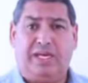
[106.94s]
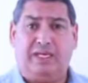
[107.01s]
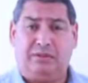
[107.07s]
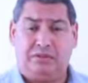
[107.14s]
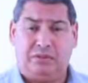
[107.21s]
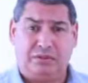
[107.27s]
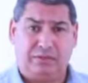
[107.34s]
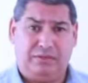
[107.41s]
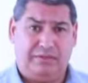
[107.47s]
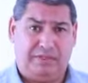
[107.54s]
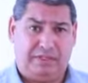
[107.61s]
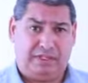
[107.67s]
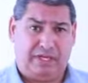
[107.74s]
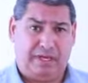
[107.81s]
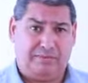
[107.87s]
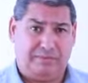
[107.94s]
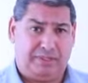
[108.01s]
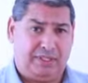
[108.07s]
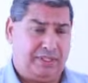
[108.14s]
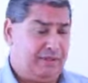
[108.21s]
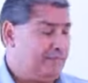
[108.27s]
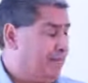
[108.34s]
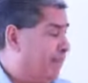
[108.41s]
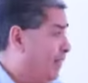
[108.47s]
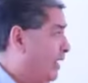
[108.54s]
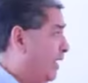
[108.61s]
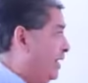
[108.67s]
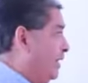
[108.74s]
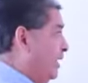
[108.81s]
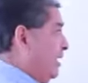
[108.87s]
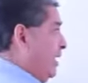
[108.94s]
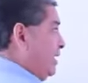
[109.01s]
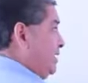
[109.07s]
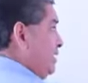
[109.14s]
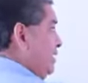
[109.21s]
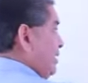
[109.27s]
a door supervision company, and they actually